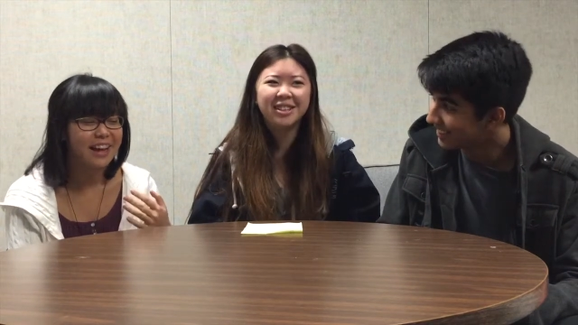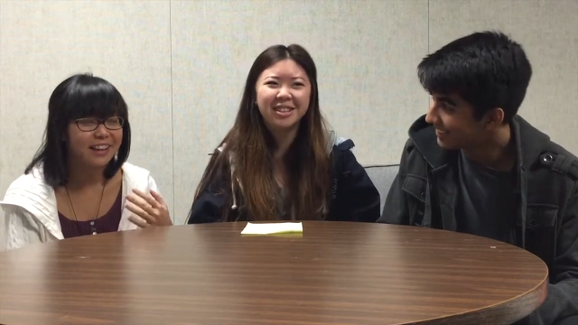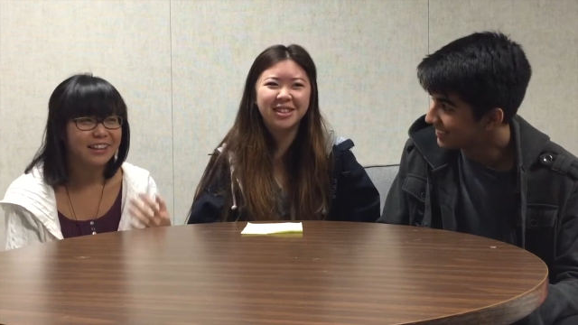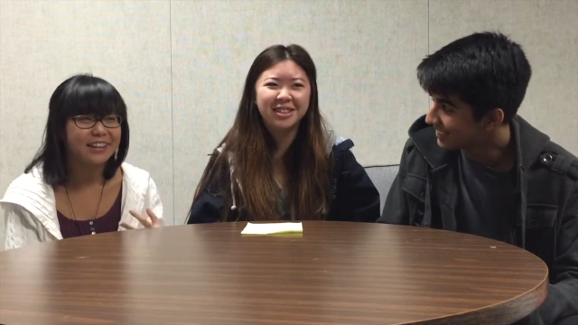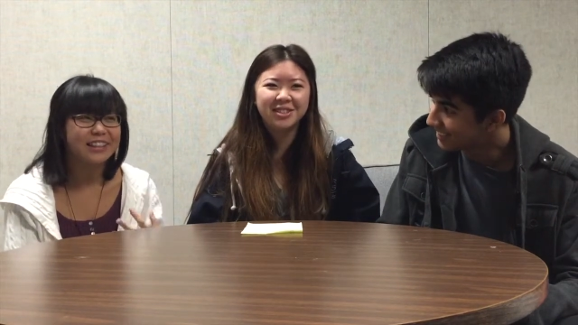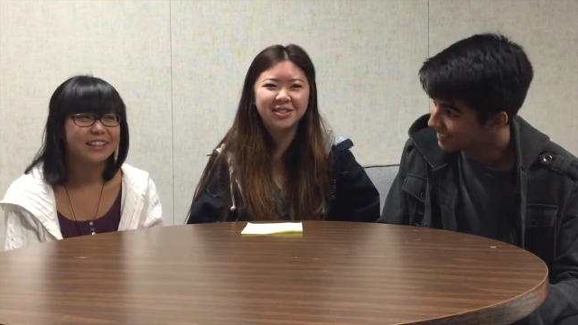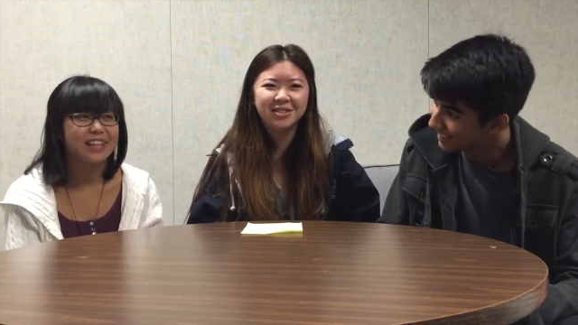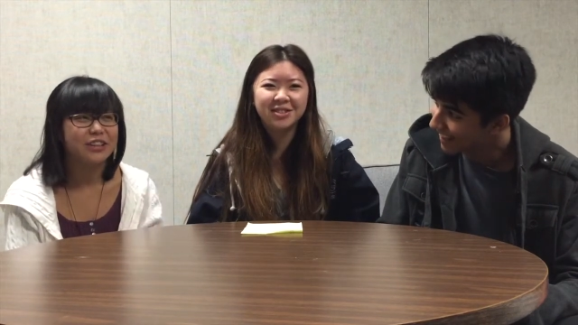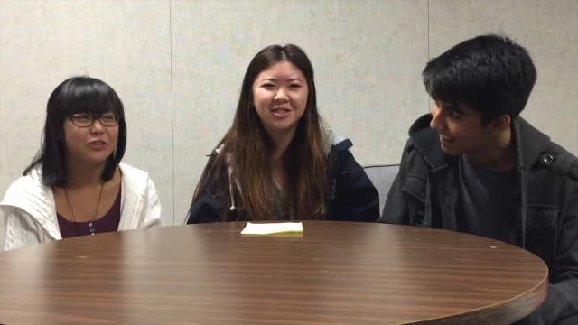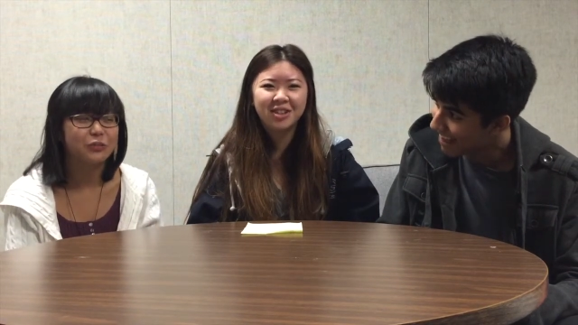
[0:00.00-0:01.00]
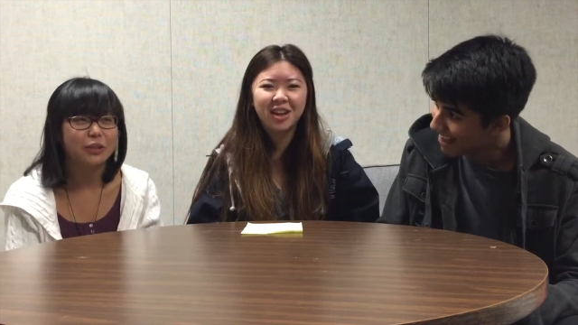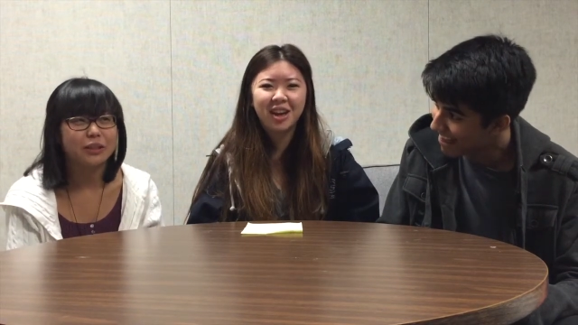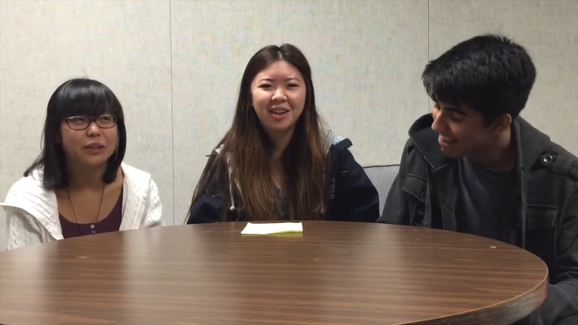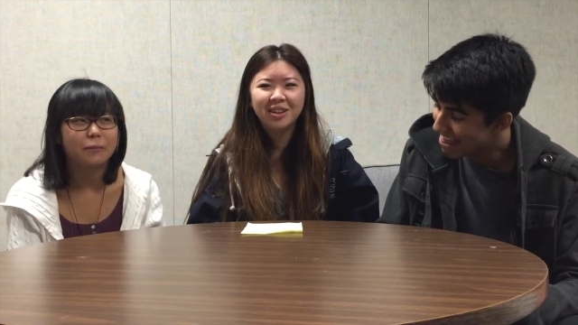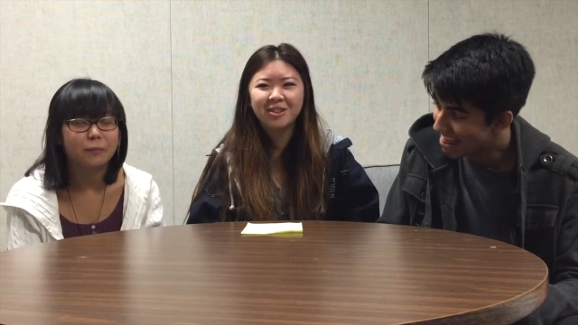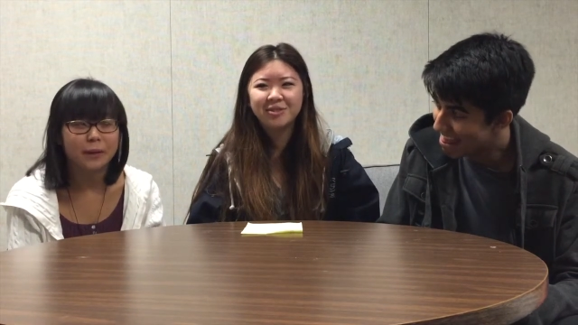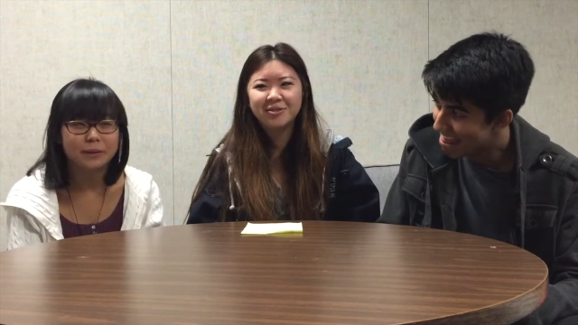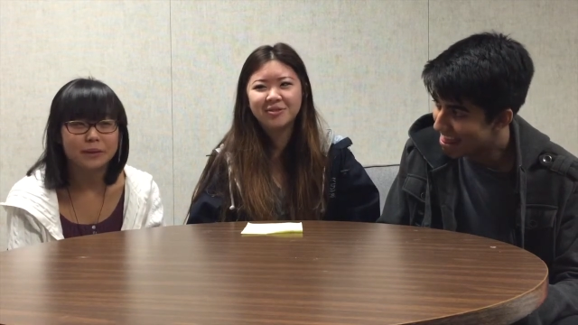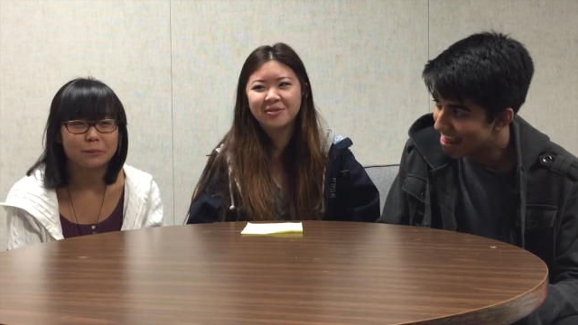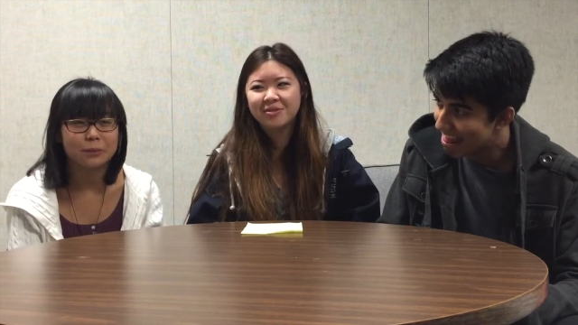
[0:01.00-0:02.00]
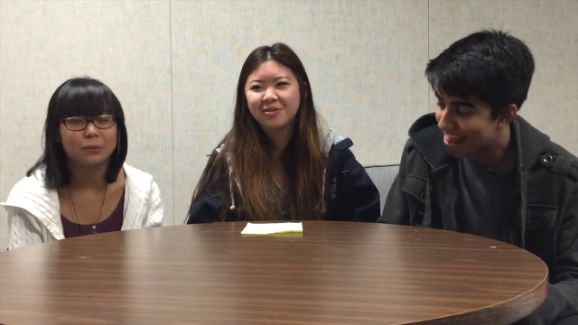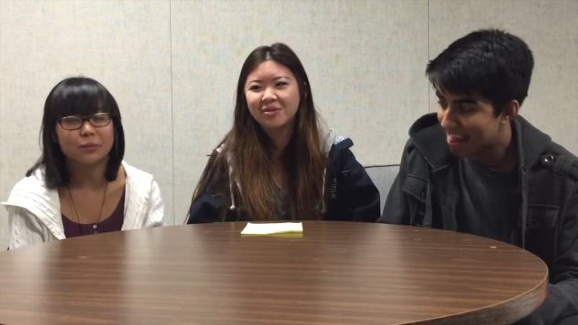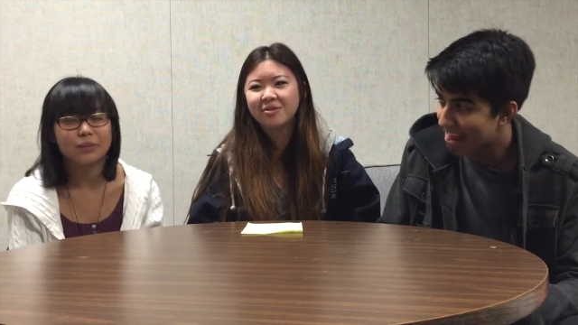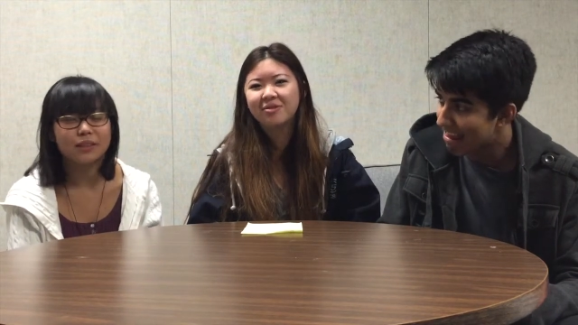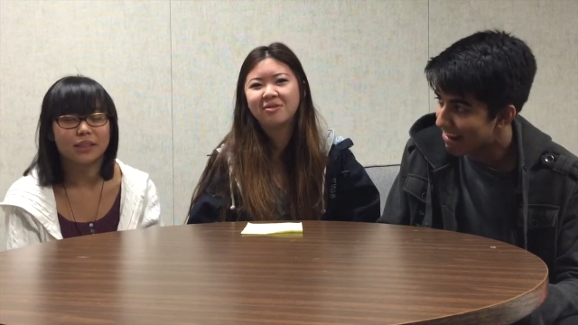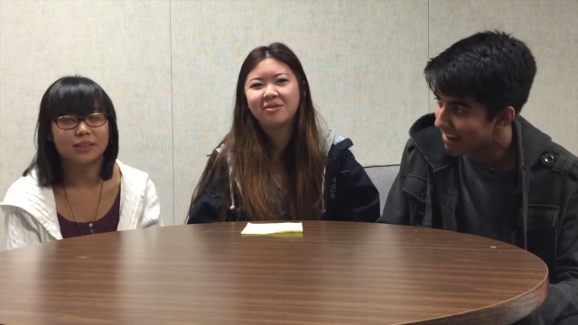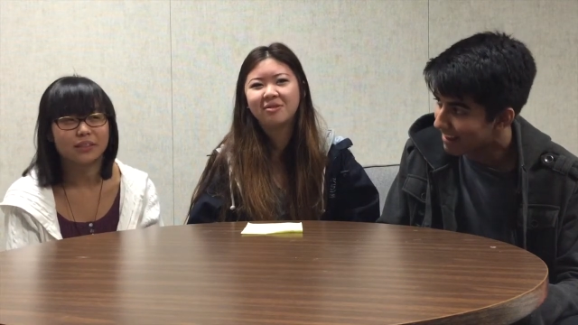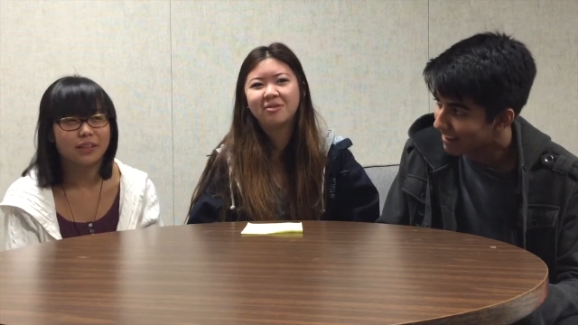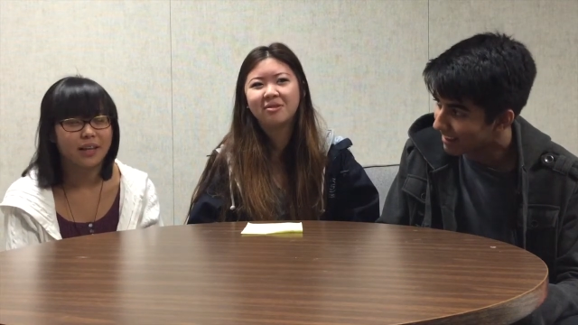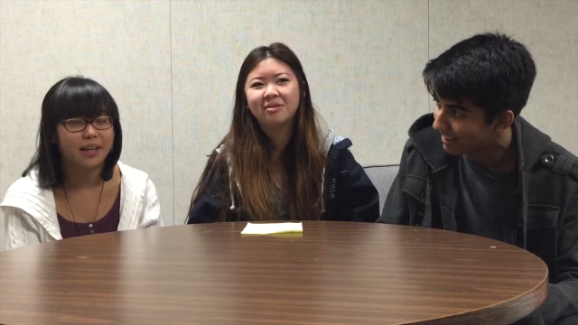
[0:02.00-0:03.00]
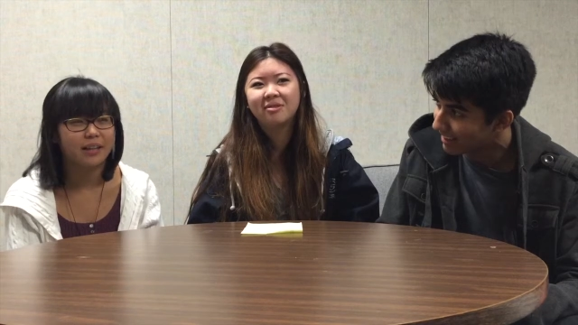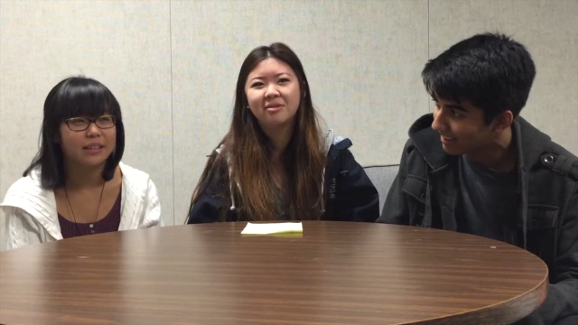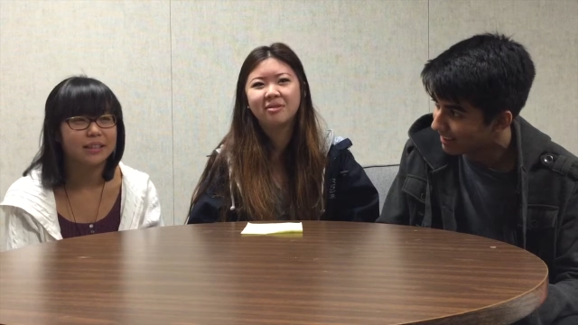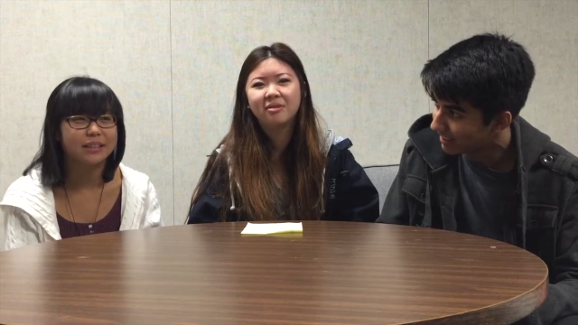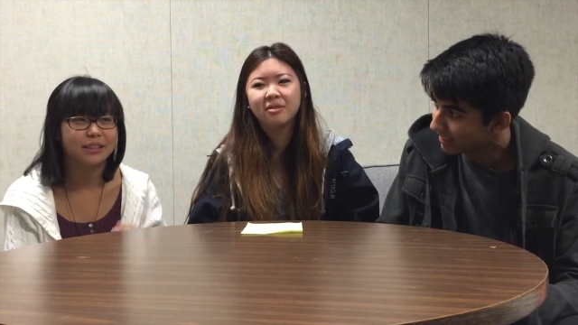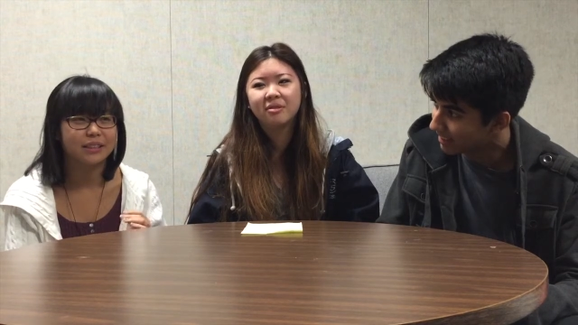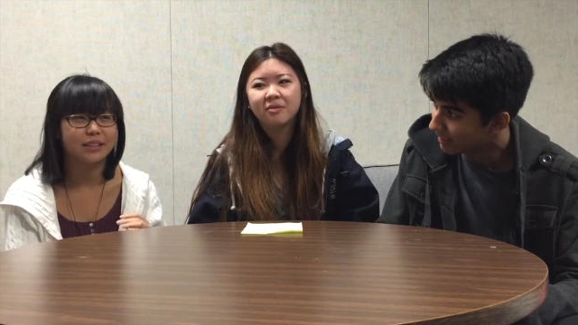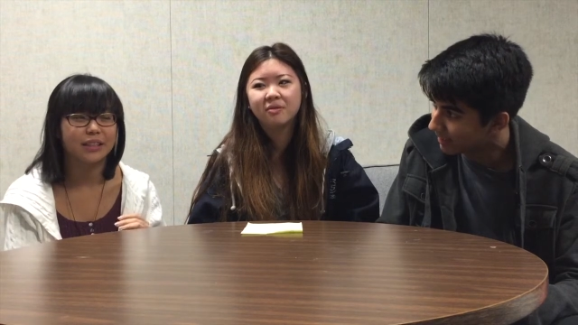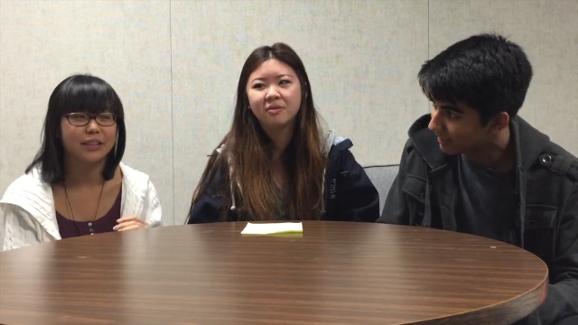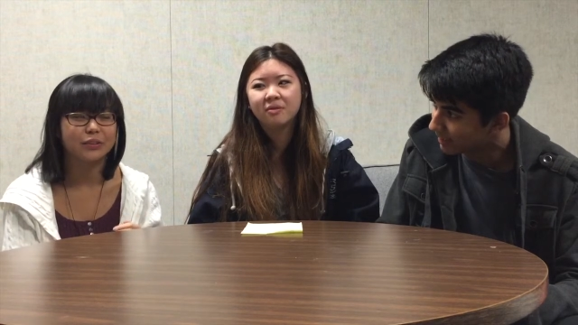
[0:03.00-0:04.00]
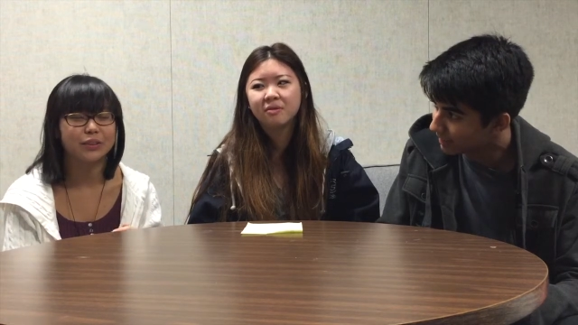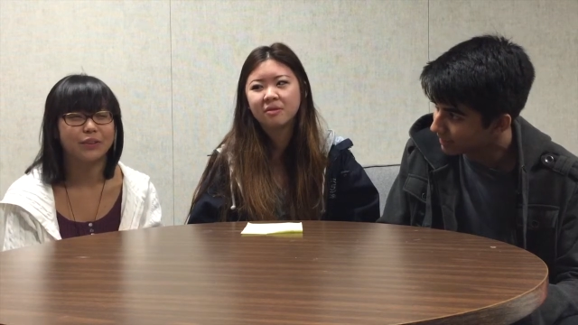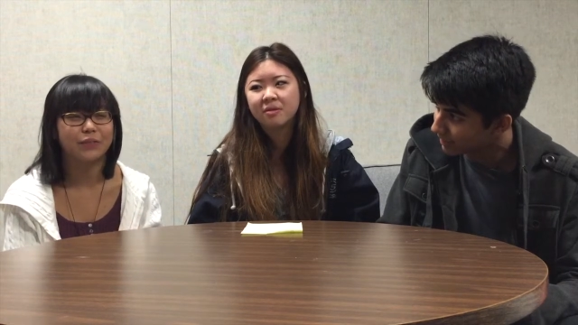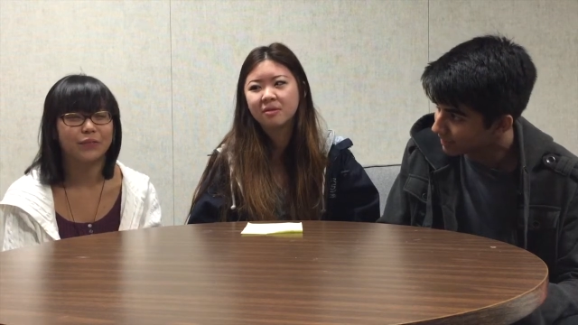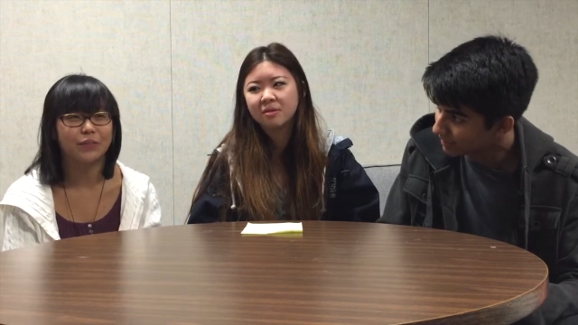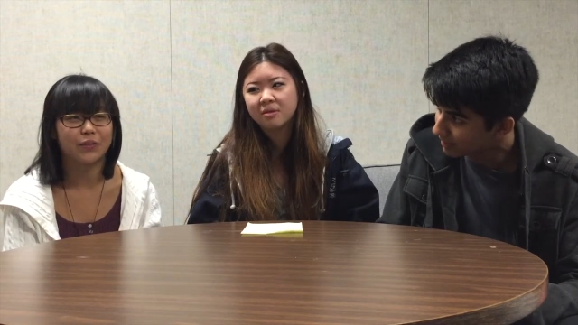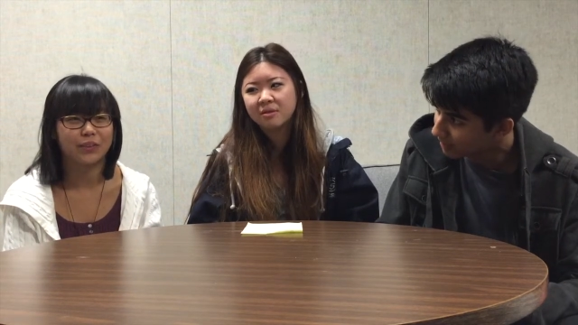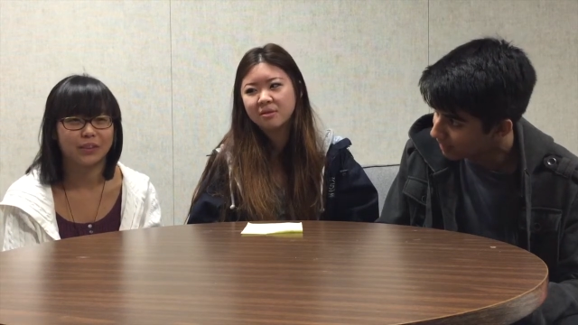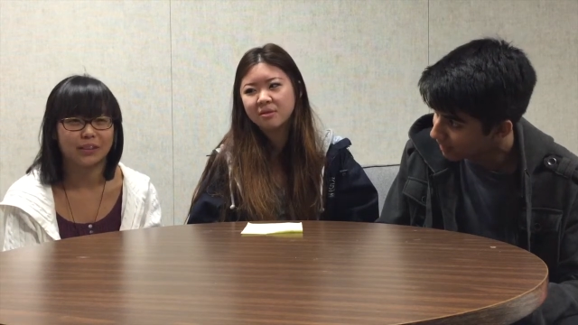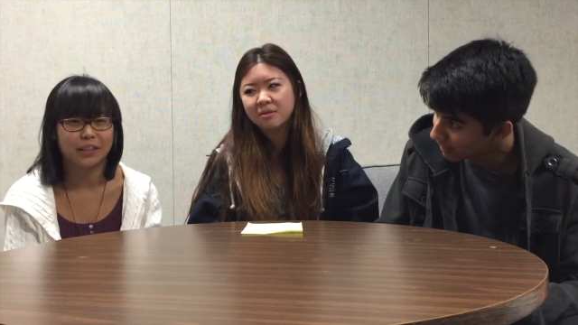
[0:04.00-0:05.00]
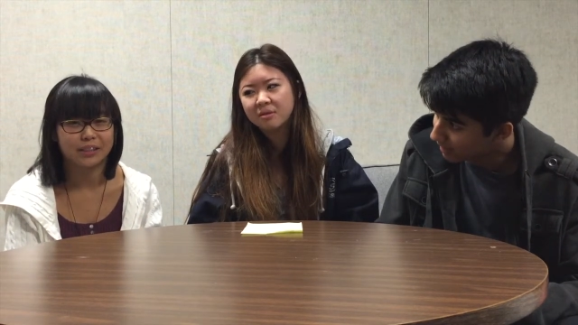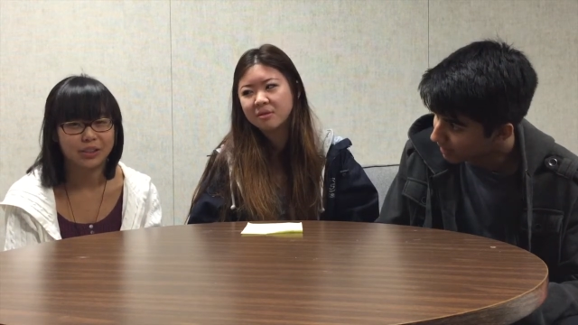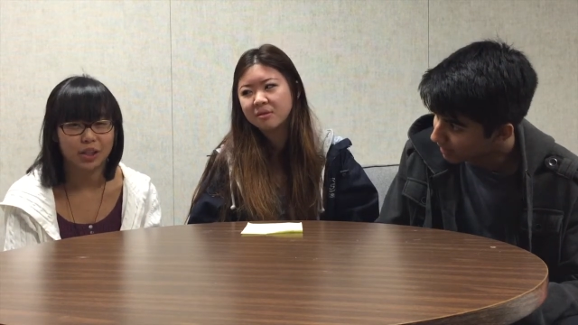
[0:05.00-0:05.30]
Speaker 1: I think that's kind of weird that like some schools would censor that because they use it for like